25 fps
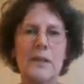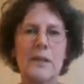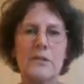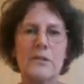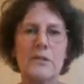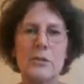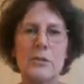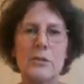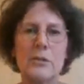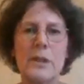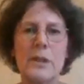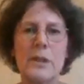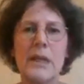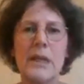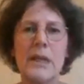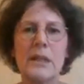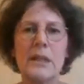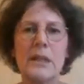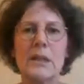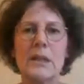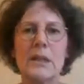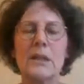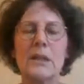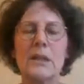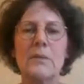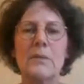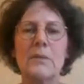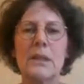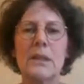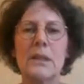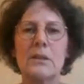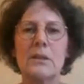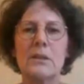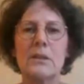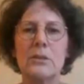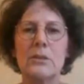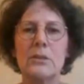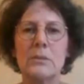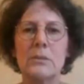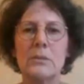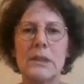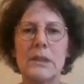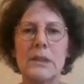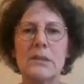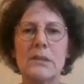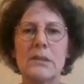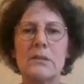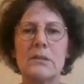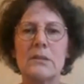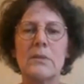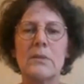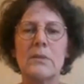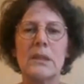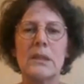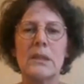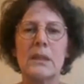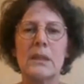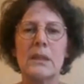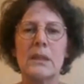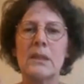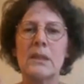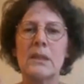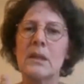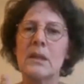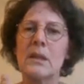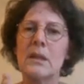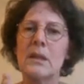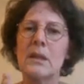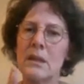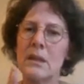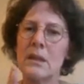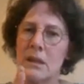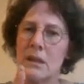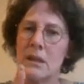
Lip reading: that together we can do it. We can